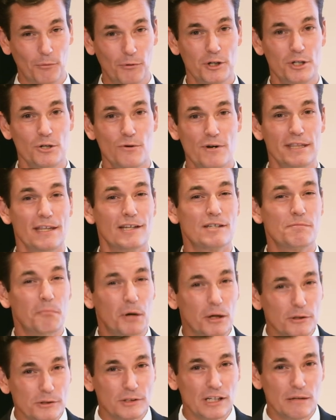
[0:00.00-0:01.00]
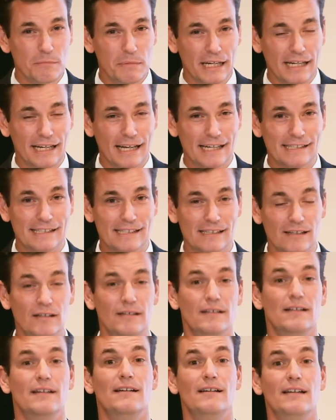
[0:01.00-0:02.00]
we're doing this mostly because
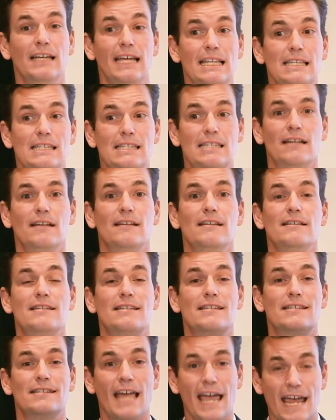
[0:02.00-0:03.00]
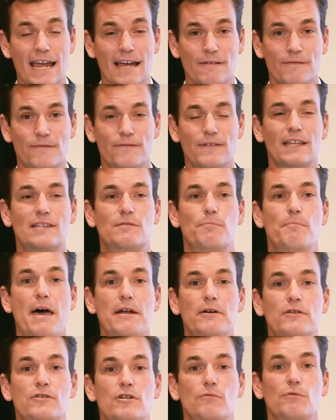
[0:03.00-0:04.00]
it's safe. It's
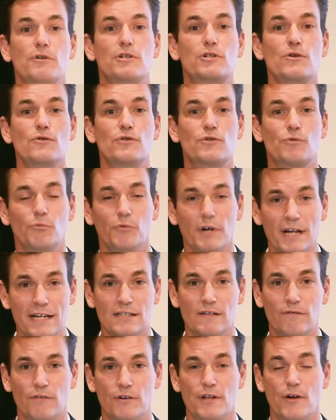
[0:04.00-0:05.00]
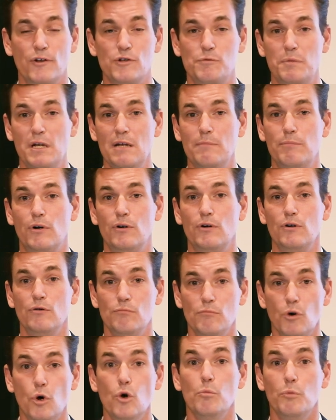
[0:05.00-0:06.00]
better to reduce risk for those people who,
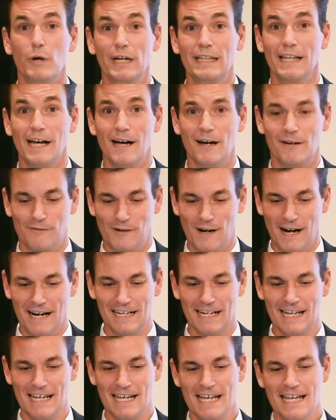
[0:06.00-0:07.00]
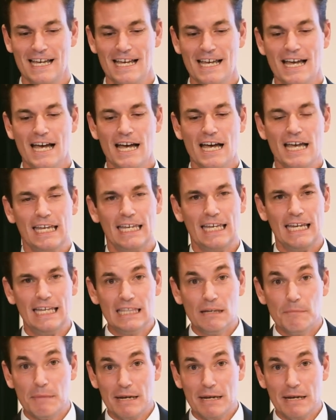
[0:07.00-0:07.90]
whom we love, right? In the